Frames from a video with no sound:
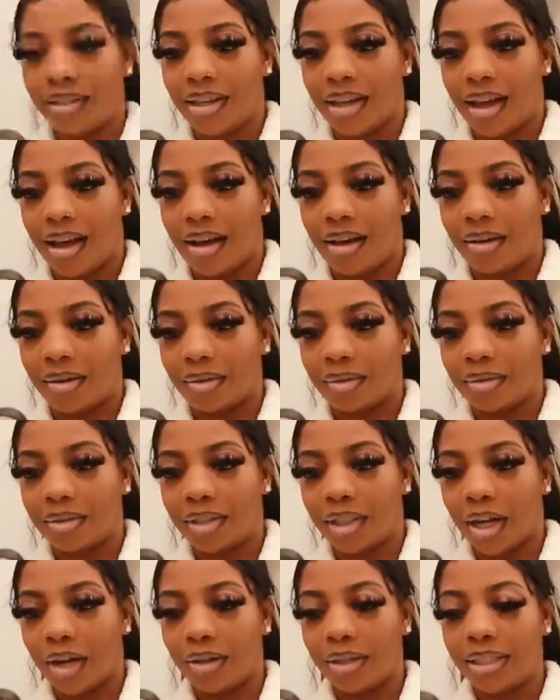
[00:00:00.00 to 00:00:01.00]
Y'all,
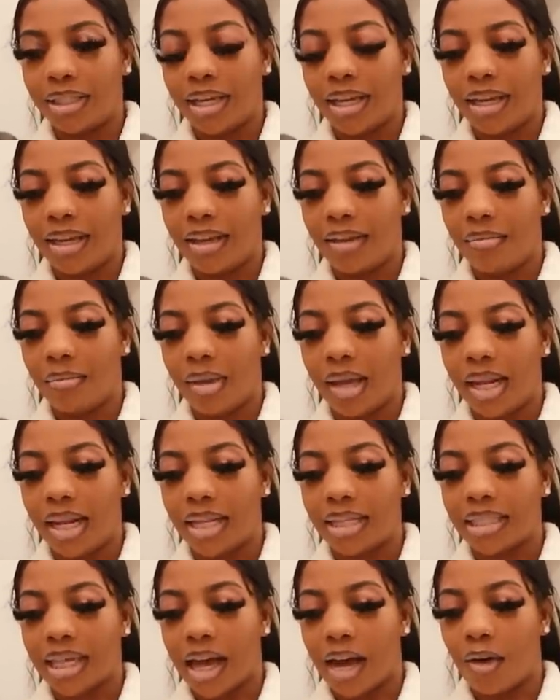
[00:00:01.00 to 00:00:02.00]
thirteen
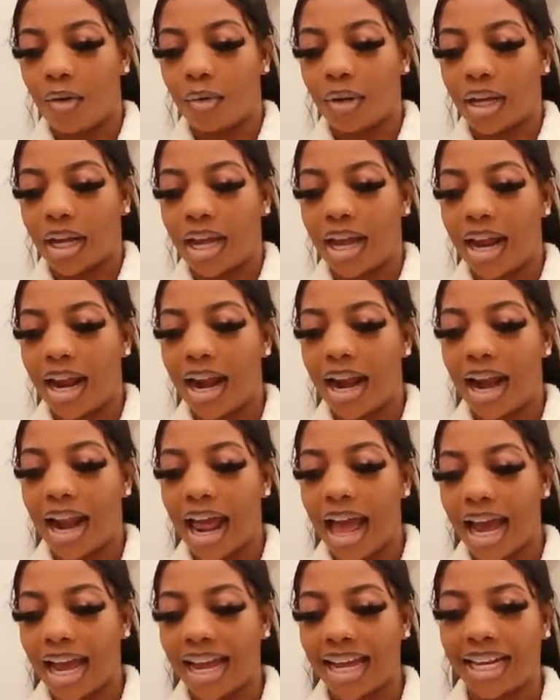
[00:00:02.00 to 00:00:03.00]
minutes on the
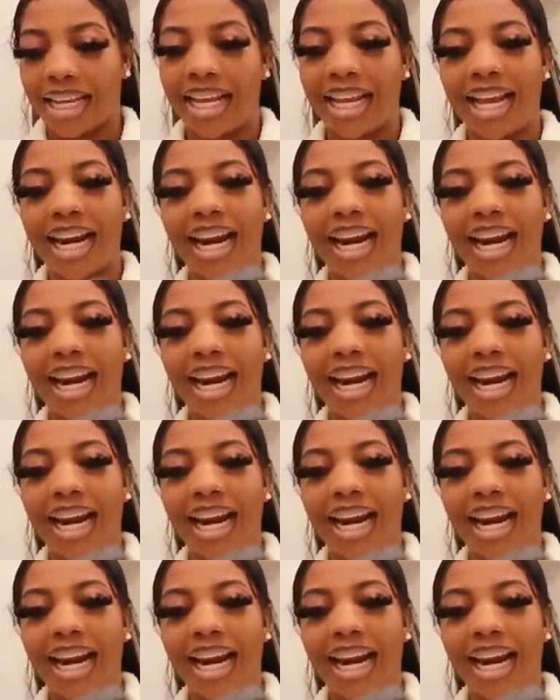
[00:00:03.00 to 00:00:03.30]
clockity